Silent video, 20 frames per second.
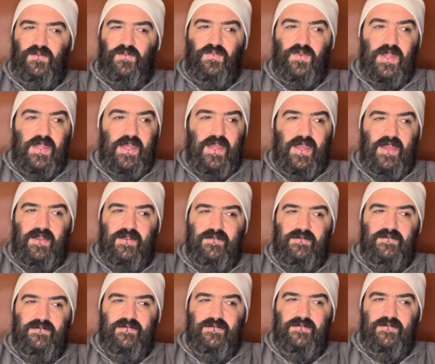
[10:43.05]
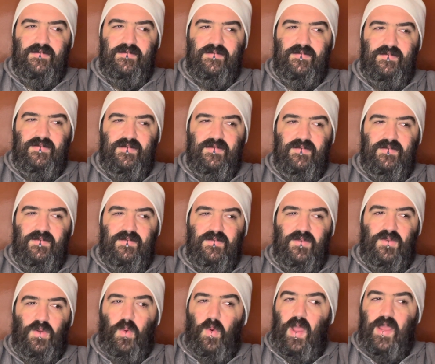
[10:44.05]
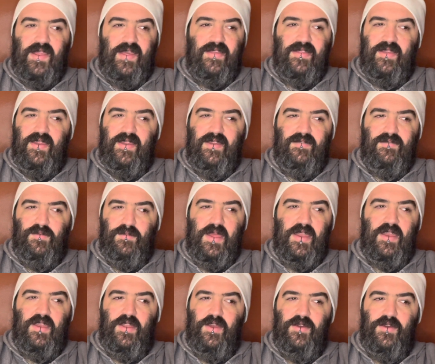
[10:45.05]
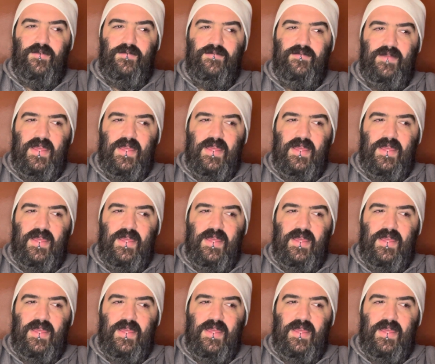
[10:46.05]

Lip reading: really quite easy for me to do.